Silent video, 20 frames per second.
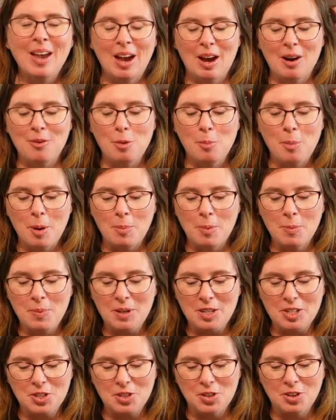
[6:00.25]
I will pop a
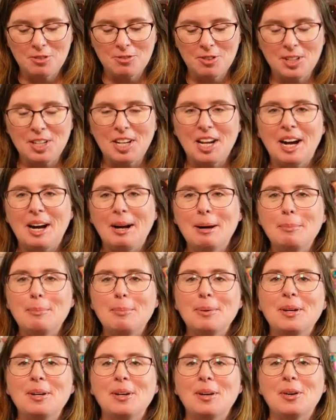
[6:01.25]
picture of it
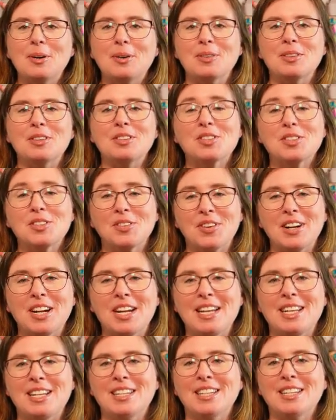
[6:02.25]
up on the
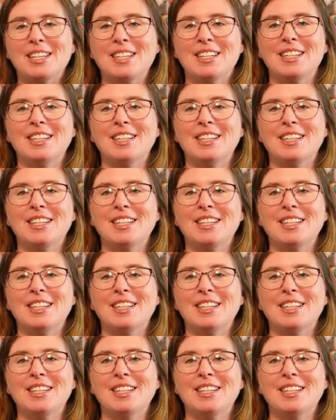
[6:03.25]
screen.